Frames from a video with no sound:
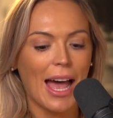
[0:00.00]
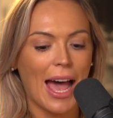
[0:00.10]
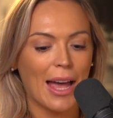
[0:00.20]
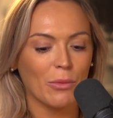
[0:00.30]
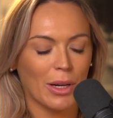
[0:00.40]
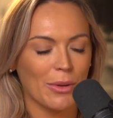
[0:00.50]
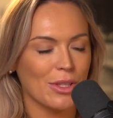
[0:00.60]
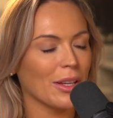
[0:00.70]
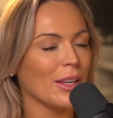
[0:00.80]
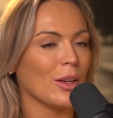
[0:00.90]
And when I was
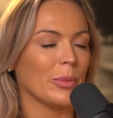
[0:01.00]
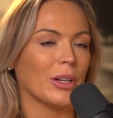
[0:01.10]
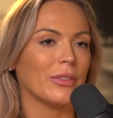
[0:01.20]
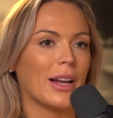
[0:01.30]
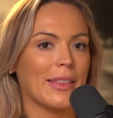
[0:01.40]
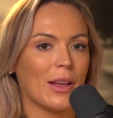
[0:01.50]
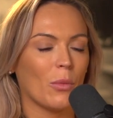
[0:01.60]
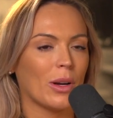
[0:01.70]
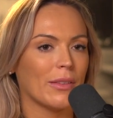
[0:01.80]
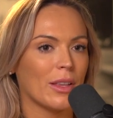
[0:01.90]
looking at your profile, I think
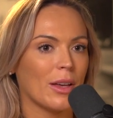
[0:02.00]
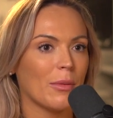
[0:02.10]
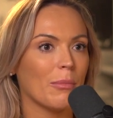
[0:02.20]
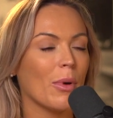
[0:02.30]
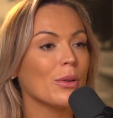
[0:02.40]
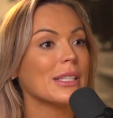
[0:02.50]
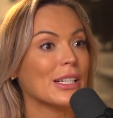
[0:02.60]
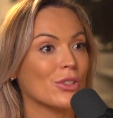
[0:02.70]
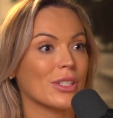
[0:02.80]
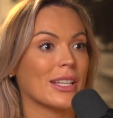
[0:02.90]
one of the most
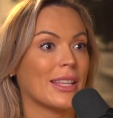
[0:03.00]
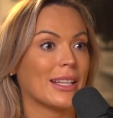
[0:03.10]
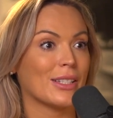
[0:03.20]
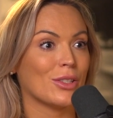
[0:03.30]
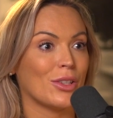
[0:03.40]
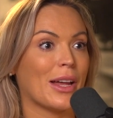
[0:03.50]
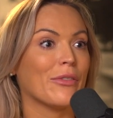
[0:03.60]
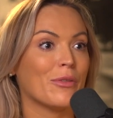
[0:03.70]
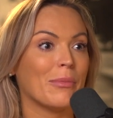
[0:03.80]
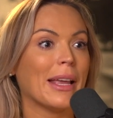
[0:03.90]
interesting things that stood
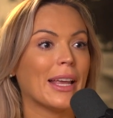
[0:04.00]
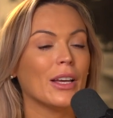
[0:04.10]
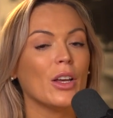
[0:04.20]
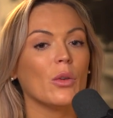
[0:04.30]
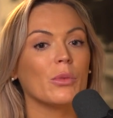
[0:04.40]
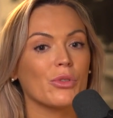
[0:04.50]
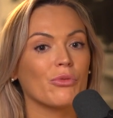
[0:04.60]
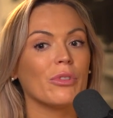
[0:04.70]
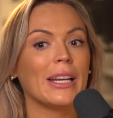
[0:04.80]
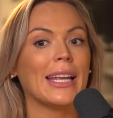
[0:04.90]
out for me was
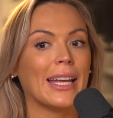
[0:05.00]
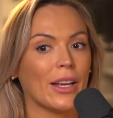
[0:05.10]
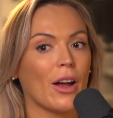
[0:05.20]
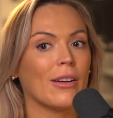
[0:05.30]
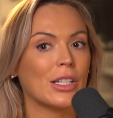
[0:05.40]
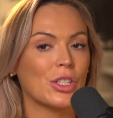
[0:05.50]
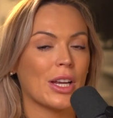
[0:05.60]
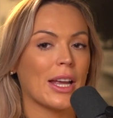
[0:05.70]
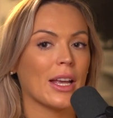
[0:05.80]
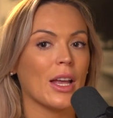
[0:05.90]
really
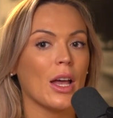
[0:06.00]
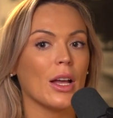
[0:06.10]
encouraging